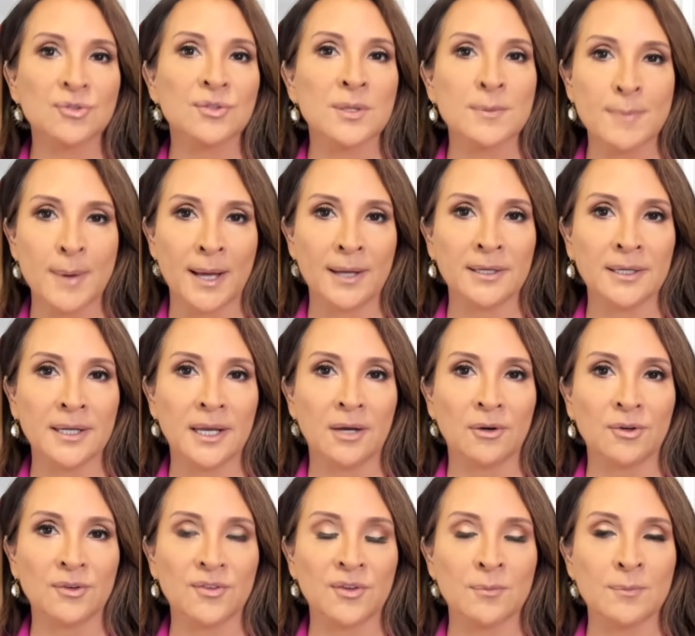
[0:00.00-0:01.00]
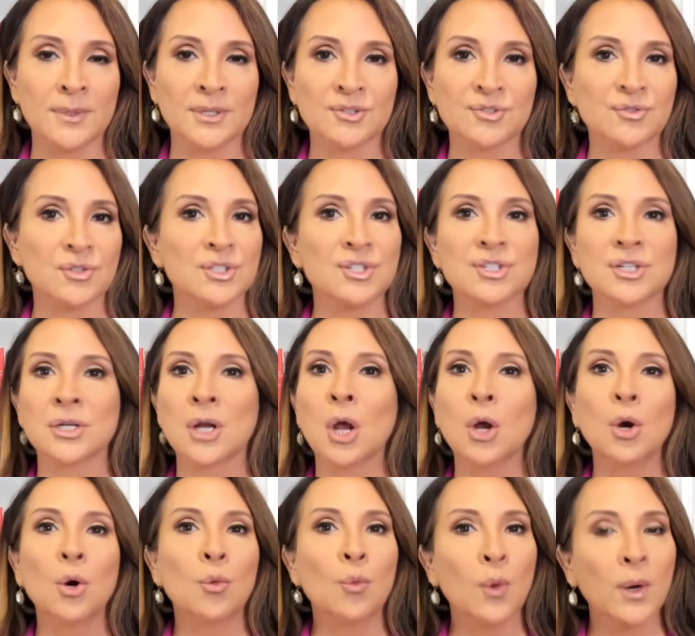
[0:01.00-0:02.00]
under the Biden Harris administration,
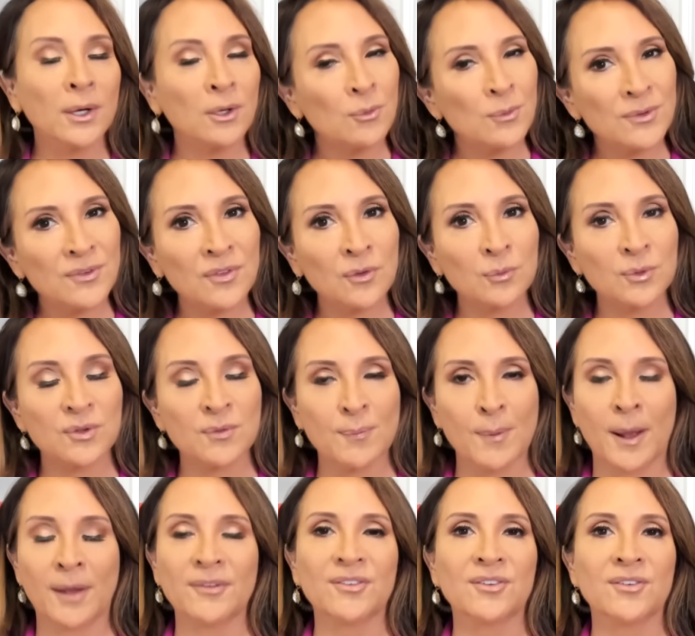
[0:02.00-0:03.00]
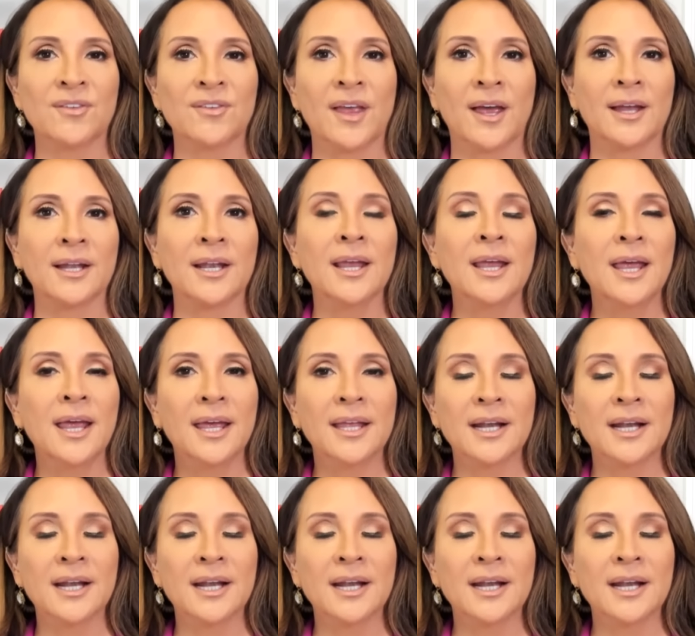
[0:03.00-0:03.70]
where was the response to that?